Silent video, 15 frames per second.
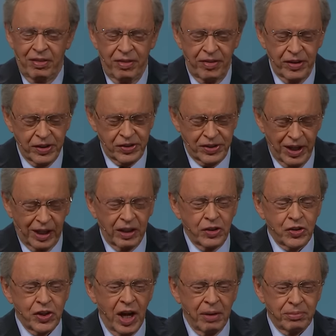this second
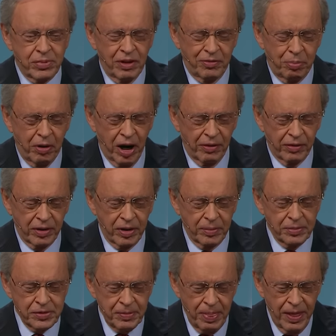chapter of
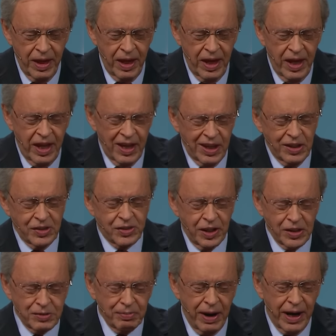Proverbs. He
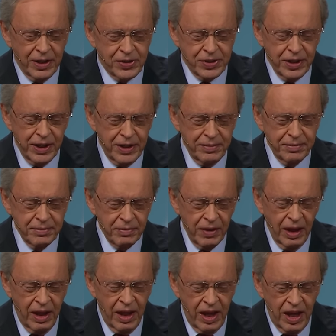says, "My son,
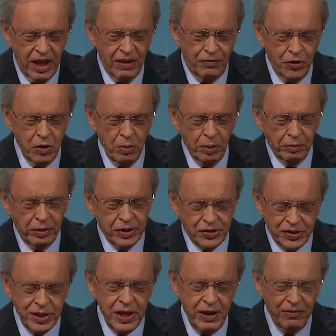if you will
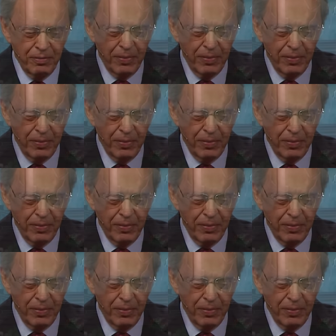receive